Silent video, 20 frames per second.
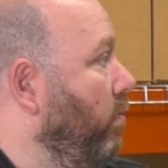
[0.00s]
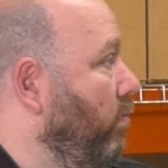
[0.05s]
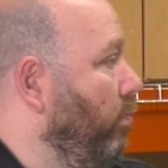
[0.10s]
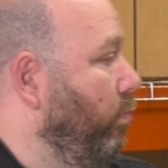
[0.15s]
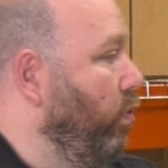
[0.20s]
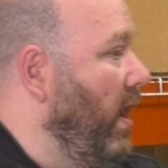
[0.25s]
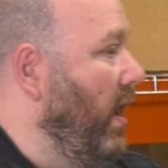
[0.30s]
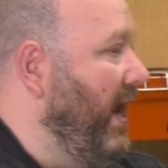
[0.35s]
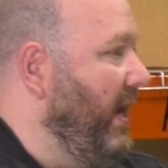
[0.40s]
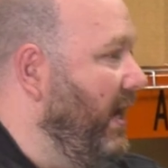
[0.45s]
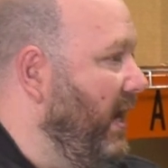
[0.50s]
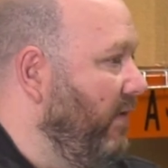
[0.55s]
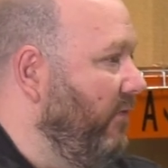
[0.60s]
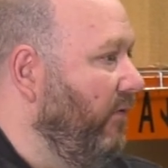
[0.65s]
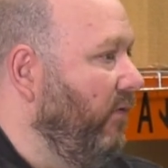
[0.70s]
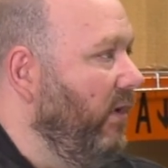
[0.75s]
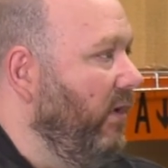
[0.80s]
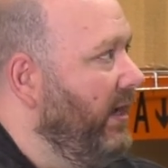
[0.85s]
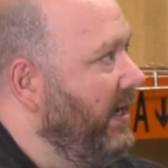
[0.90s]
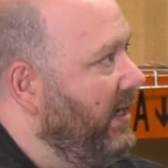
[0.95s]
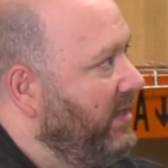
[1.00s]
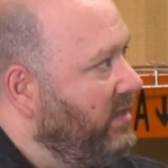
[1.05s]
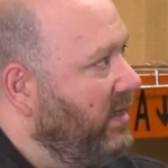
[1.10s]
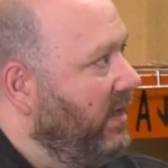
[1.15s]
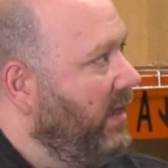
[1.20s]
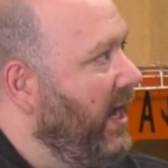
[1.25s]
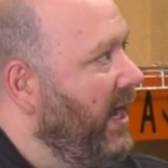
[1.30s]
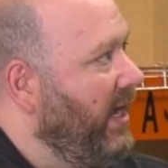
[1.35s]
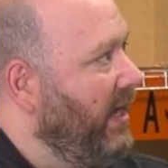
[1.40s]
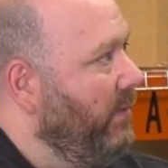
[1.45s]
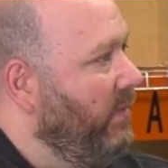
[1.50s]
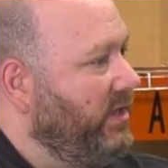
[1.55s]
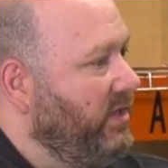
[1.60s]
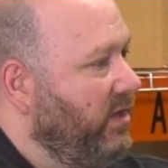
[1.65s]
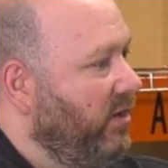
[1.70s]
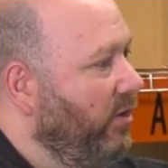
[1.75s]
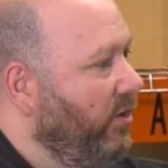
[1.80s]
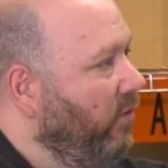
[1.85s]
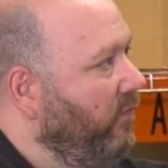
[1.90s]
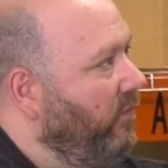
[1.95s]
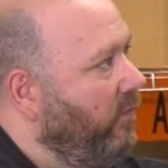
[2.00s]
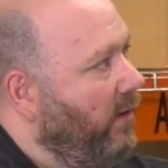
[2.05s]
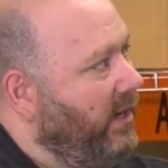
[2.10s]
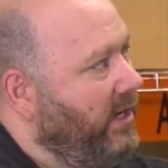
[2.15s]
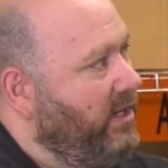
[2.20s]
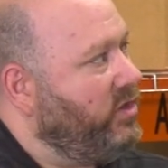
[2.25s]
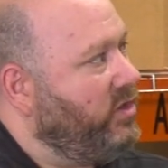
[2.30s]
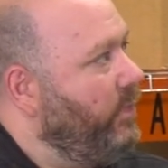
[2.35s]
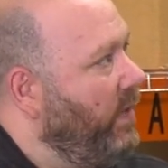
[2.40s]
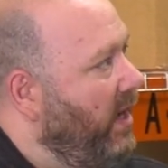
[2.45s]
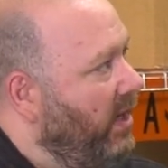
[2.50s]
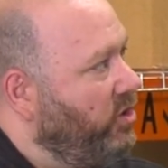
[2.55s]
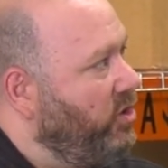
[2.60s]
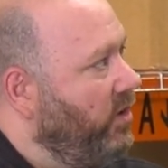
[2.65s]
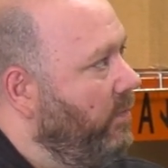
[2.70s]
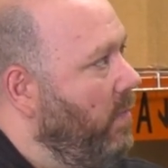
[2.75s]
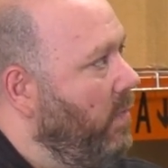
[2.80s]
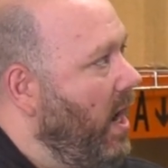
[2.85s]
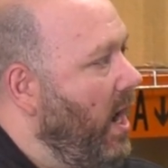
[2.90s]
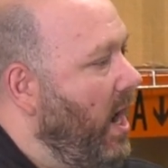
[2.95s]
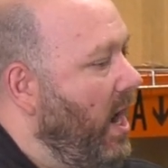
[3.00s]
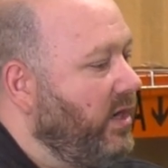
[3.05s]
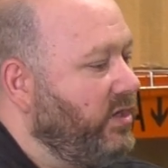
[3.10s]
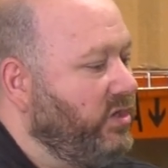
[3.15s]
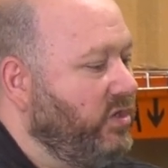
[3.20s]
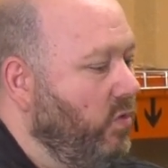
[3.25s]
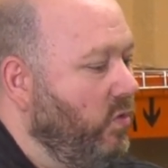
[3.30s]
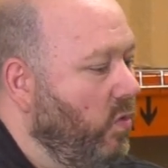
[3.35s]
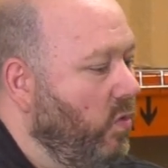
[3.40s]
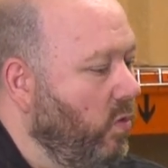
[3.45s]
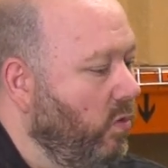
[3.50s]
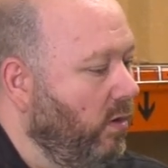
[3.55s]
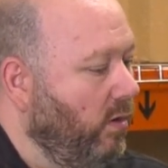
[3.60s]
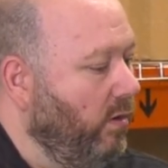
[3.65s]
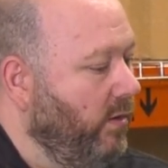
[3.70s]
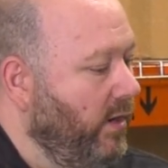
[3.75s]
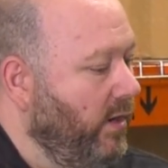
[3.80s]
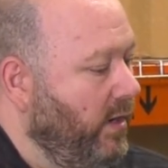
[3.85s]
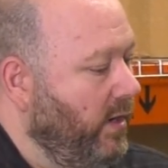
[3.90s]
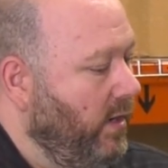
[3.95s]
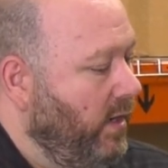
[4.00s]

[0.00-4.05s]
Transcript: blanket for an insulating material for an inspection box or